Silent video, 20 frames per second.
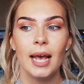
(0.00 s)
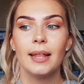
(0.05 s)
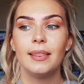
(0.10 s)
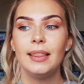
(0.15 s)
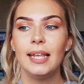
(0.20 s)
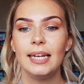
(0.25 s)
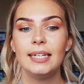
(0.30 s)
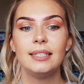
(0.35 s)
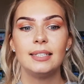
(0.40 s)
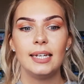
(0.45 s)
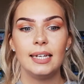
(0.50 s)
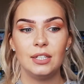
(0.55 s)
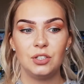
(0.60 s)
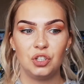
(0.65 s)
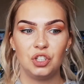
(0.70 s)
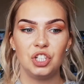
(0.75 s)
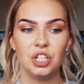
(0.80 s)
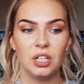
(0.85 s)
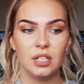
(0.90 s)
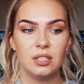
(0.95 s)
This is
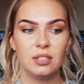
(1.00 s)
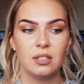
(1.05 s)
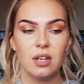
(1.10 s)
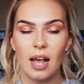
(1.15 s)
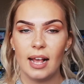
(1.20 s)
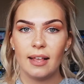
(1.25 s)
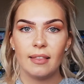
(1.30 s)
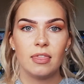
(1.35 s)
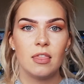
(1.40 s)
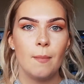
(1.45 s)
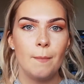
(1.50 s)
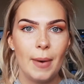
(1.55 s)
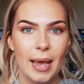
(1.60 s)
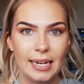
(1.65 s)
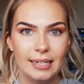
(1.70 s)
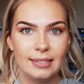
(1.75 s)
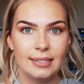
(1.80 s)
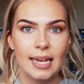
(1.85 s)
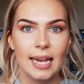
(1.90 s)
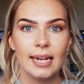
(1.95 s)
just like the
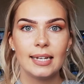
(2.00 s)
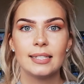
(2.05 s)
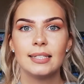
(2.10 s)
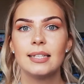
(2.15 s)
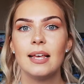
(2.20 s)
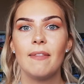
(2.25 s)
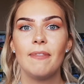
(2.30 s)
basics,